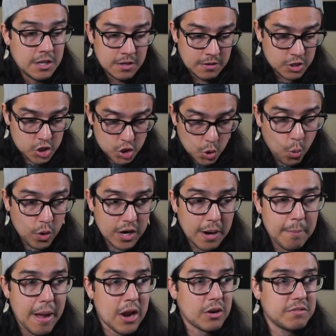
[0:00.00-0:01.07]
short
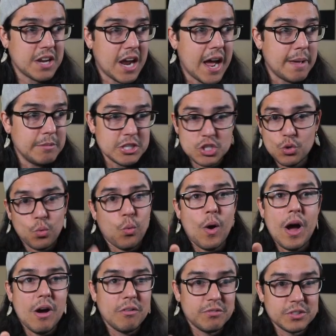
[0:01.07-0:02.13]
amount of time, this
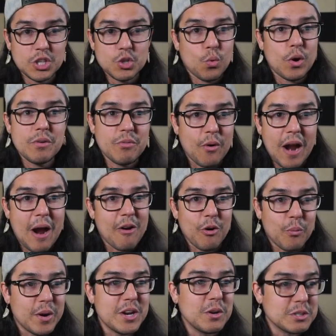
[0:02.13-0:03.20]
12 to 24 hour
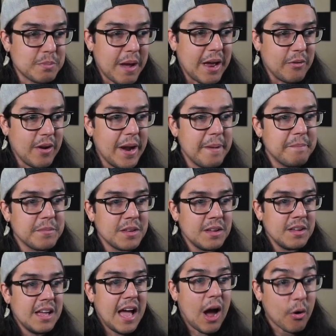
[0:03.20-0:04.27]
window span, right?
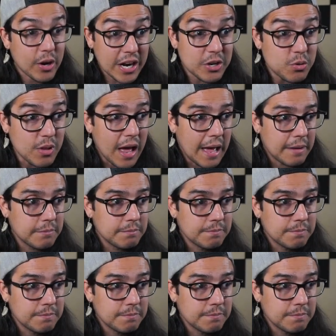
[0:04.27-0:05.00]
How could I do that?